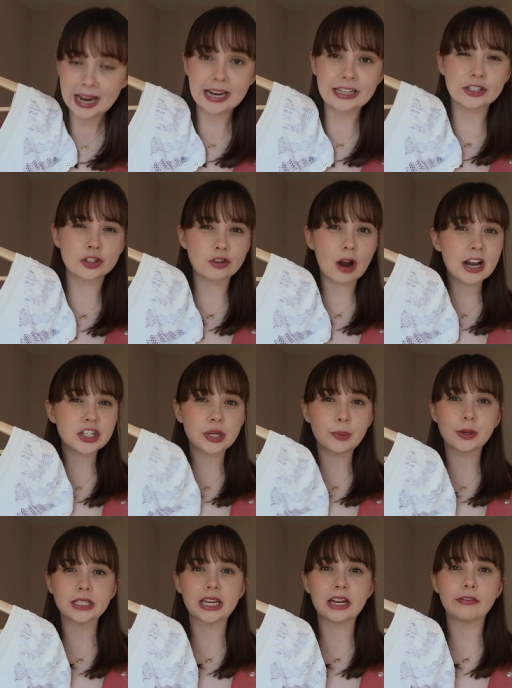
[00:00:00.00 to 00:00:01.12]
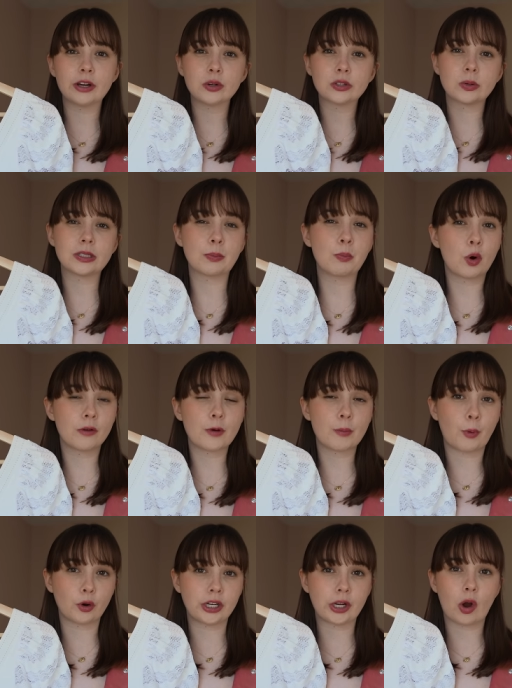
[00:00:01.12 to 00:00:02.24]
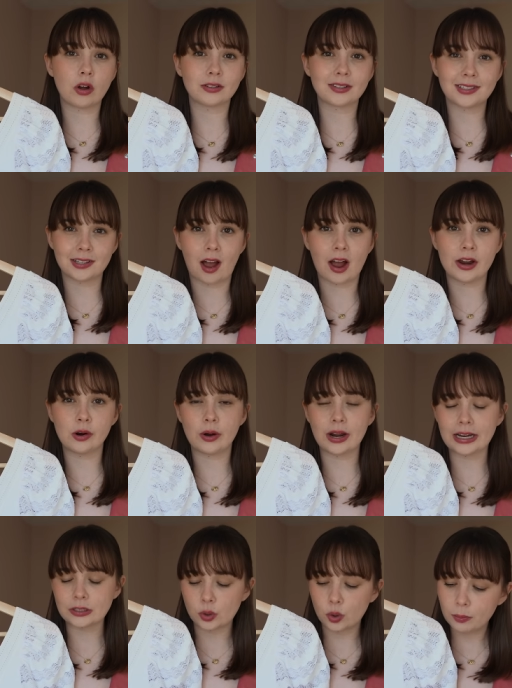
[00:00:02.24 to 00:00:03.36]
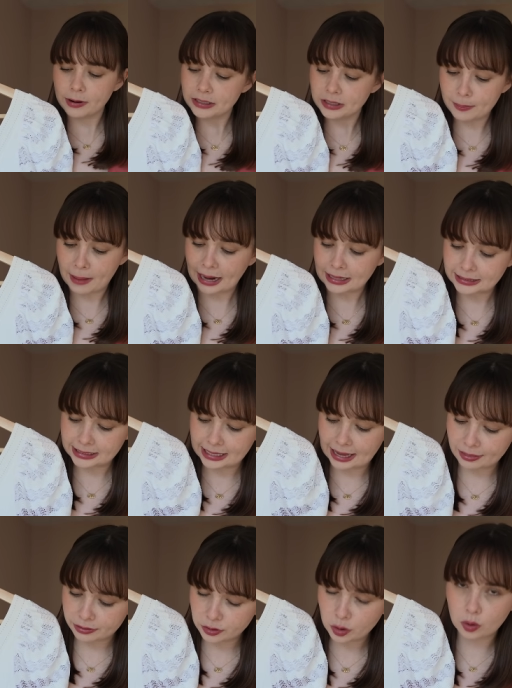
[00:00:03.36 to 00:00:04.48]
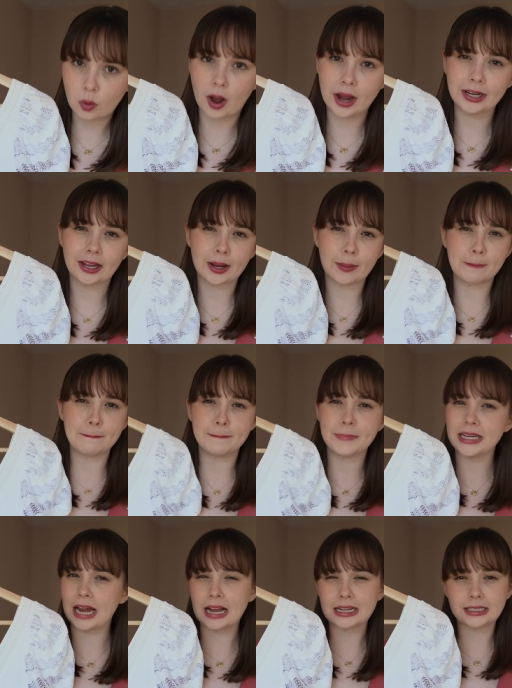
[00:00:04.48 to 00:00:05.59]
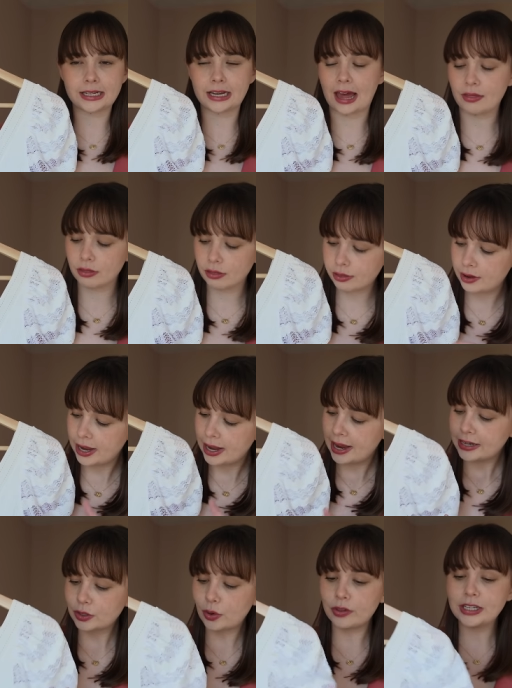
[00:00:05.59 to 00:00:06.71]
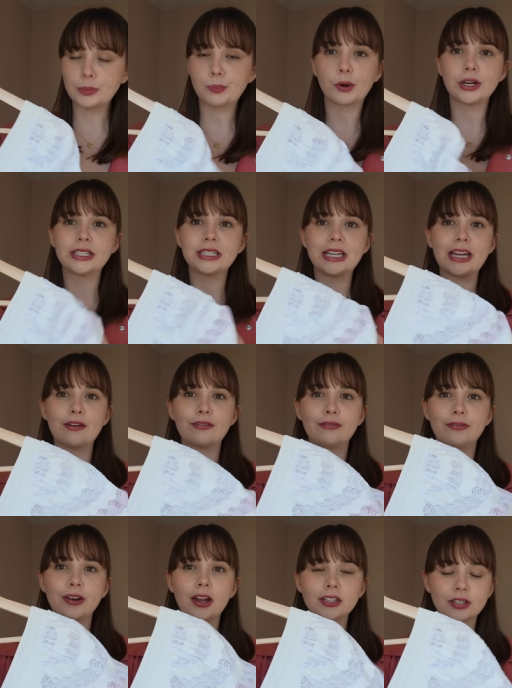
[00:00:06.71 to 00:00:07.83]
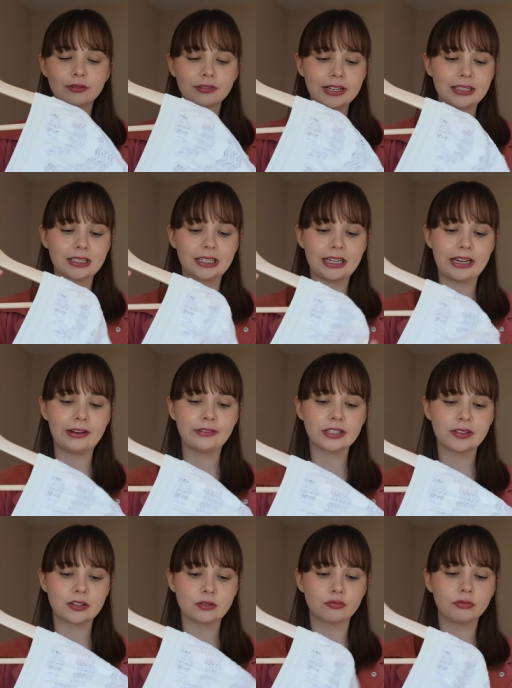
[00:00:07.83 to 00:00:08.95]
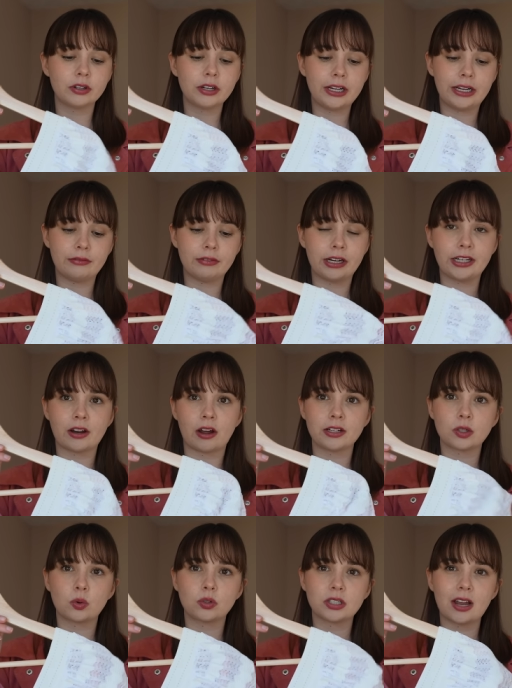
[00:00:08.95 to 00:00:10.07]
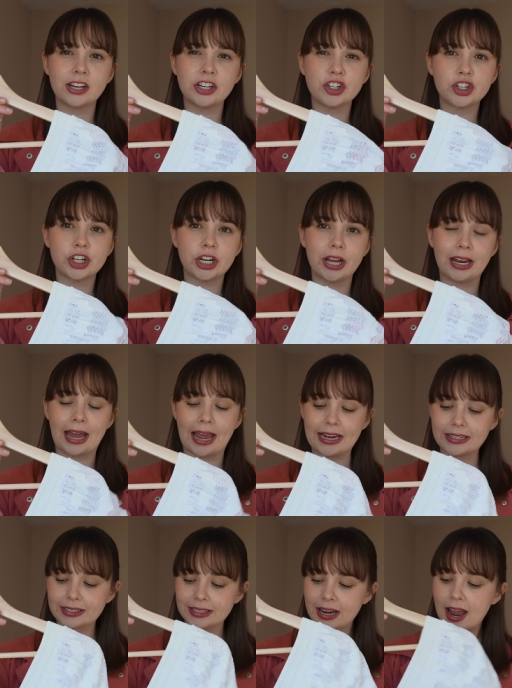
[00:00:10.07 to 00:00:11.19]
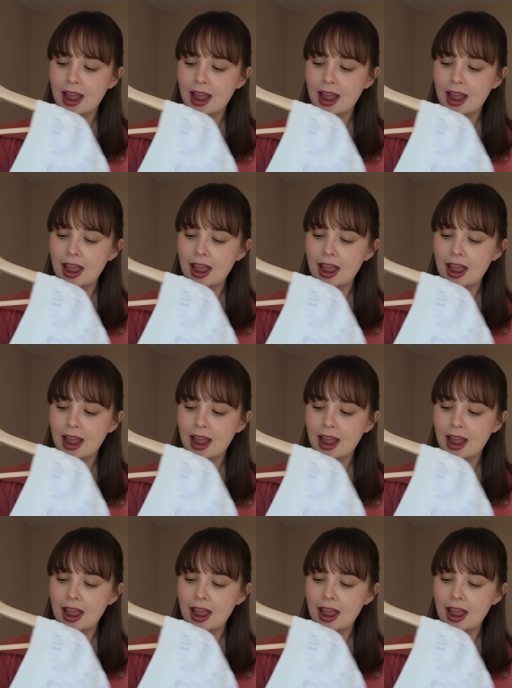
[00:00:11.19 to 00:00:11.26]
It's a stretchy material, so it's more of a bodycon style, and it's almost a maxi length, not quite, like a mid-axi length. It's got these pretty fluttery sleeves and this really, really nice, slightly sheer lace.